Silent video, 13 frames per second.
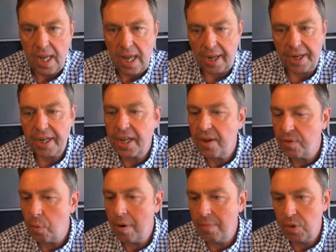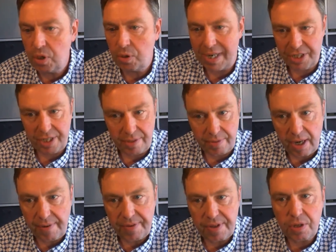I'm going to go for one more question, and there
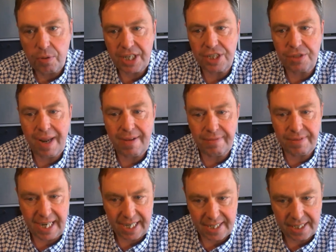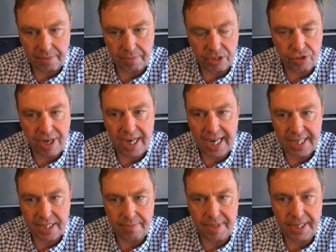are a few questions we haven't answered, and we'll try and
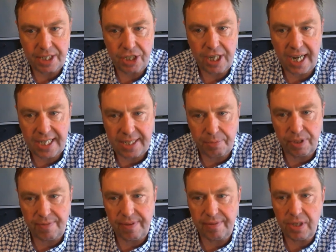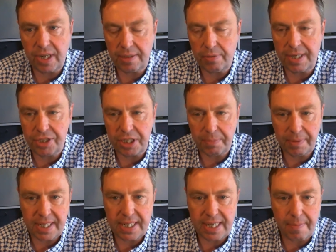answer them in the chat. But if you've got any questions,
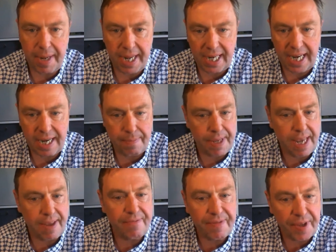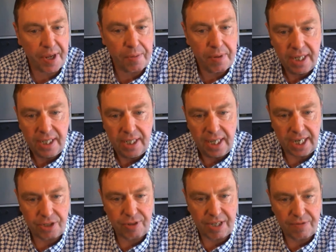please email
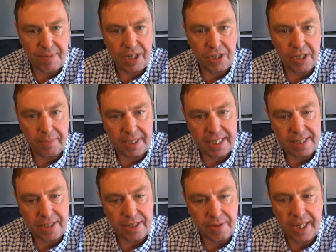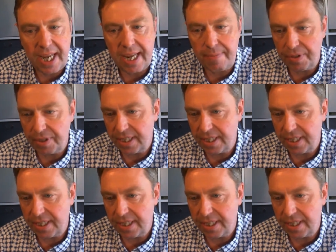nepinfo@transformation.police.uk. But the